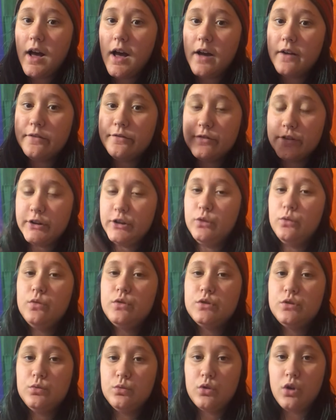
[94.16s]
for you
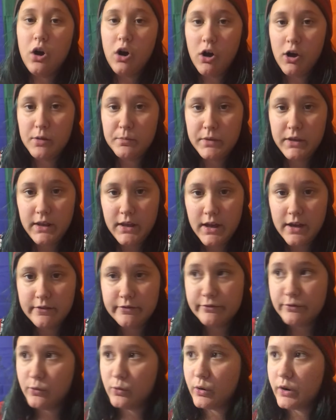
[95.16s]
to call me at
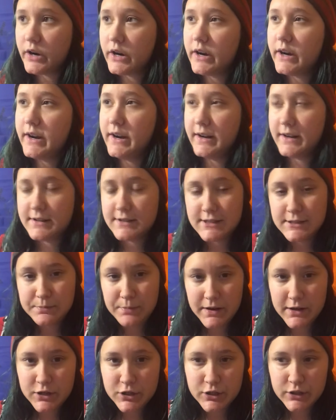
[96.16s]
4 and
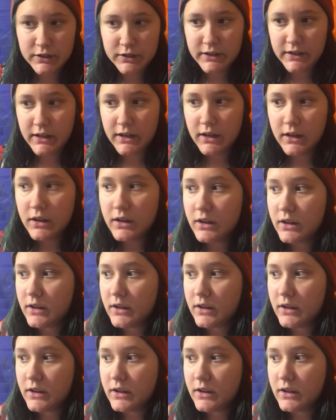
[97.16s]
especially